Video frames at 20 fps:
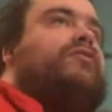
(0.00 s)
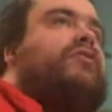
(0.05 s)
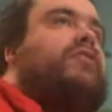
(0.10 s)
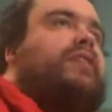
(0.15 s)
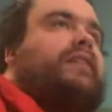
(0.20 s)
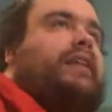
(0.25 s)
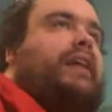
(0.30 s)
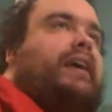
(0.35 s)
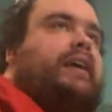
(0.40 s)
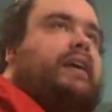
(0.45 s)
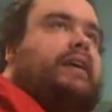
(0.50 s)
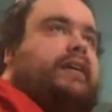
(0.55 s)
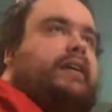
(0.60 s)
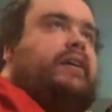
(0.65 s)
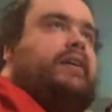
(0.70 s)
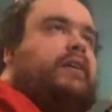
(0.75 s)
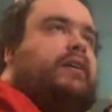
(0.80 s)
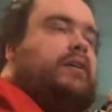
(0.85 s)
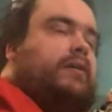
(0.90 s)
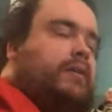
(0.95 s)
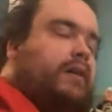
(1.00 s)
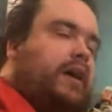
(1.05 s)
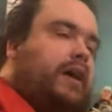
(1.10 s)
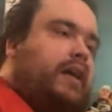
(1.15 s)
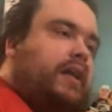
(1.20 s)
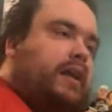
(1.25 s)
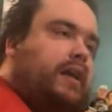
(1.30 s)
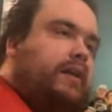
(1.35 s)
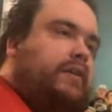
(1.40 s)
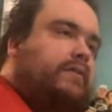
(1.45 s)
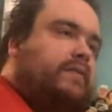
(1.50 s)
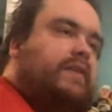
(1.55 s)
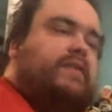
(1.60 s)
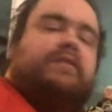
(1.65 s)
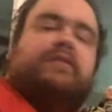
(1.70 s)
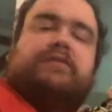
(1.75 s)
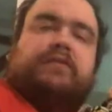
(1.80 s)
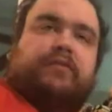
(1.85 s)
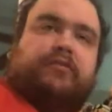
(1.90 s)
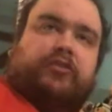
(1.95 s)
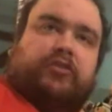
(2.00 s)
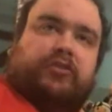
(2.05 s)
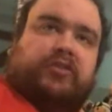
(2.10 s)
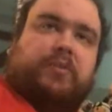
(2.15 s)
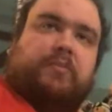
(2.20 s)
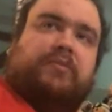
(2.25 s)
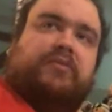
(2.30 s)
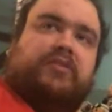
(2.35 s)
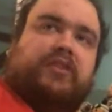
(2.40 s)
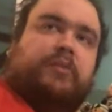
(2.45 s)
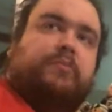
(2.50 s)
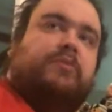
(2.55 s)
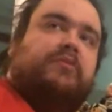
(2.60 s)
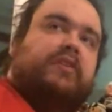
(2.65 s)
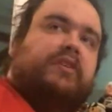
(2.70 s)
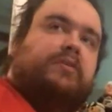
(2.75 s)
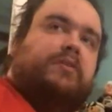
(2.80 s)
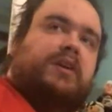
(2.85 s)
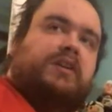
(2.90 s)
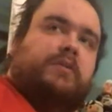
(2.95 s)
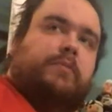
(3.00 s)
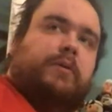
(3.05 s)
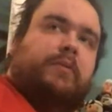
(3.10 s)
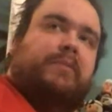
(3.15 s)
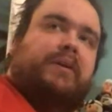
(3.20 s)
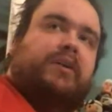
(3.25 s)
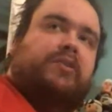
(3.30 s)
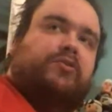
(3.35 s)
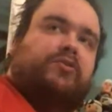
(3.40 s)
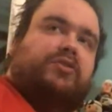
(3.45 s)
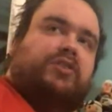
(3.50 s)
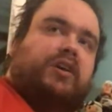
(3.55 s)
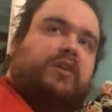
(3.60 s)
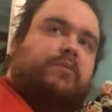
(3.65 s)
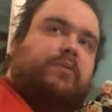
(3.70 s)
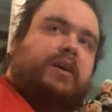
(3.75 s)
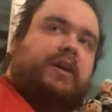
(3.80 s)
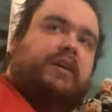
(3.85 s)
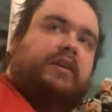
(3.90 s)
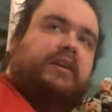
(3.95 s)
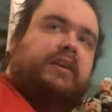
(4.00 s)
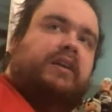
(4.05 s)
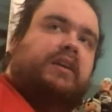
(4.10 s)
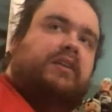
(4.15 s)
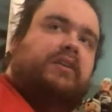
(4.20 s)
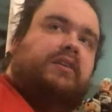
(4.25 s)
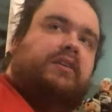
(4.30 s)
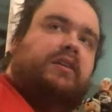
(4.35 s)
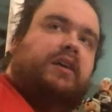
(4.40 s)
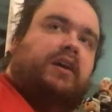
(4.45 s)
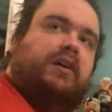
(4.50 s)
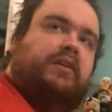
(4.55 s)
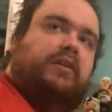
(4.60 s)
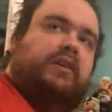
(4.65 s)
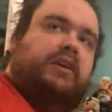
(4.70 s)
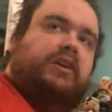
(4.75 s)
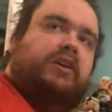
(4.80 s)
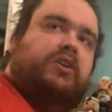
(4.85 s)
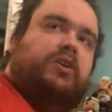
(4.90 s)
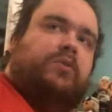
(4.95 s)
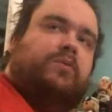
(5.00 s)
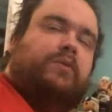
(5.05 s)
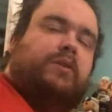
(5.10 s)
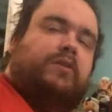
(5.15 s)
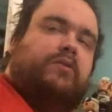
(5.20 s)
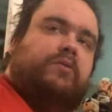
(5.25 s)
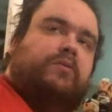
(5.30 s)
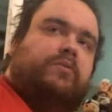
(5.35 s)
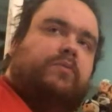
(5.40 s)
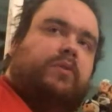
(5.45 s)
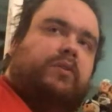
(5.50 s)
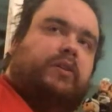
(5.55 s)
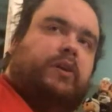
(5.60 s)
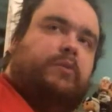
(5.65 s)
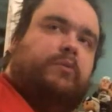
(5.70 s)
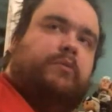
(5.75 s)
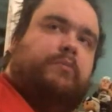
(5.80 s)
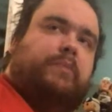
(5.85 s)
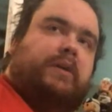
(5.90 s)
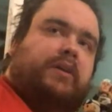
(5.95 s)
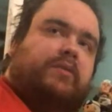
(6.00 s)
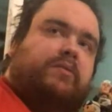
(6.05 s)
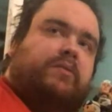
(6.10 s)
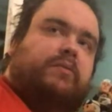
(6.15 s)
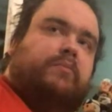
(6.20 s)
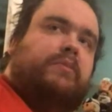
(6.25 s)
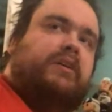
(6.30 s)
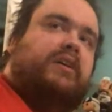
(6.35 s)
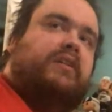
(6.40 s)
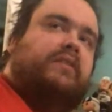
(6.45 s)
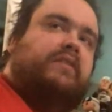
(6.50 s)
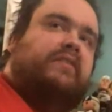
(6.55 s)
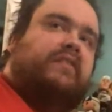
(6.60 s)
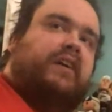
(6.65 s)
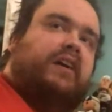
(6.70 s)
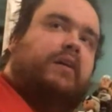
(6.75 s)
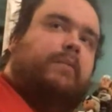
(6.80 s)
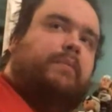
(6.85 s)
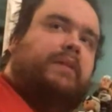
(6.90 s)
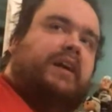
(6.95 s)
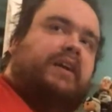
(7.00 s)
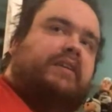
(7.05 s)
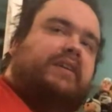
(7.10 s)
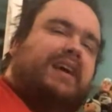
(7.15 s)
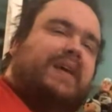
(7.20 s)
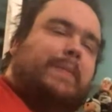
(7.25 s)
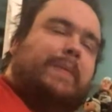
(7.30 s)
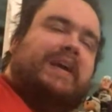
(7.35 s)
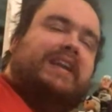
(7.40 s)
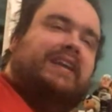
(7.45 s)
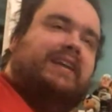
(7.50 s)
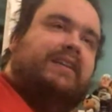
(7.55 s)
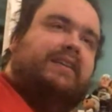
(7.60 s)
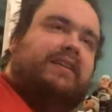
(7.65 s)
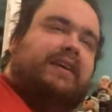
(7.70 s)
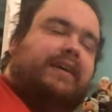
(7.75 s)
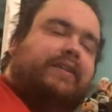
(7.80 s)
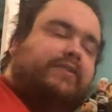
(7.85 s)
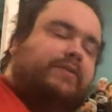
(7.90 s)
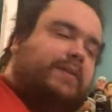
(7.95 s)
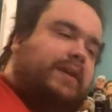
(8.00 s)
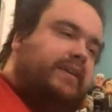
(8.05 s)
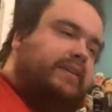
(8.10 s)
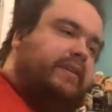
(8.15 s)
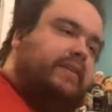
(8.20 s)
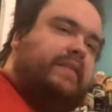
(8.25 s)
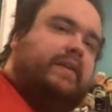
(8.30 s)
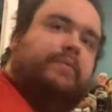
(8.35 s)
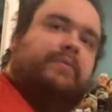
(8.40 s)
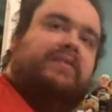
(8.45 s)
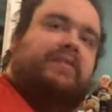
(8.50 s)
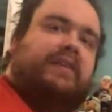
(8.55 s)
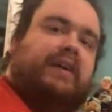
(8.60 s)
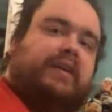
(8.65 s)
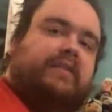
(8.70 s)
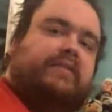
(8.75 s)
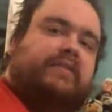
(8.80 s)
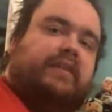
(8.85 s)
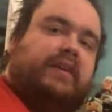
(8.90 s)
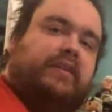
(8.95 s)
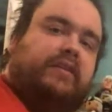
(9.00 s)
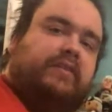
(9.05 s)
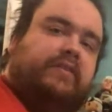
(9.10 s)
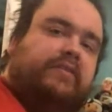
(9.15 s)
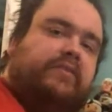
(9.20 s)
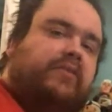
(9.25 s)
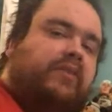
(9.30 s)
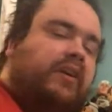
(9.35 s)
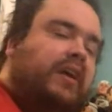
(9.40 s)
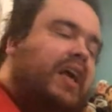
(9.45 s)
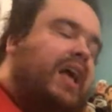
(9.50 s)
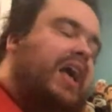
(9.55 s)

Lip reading: feel like, this is the first time I've seen a movie directed by Michael J. White. He co-wrote, along with Byron Mins, Black Dynamite. He did not direct it. That was Scott Sanders.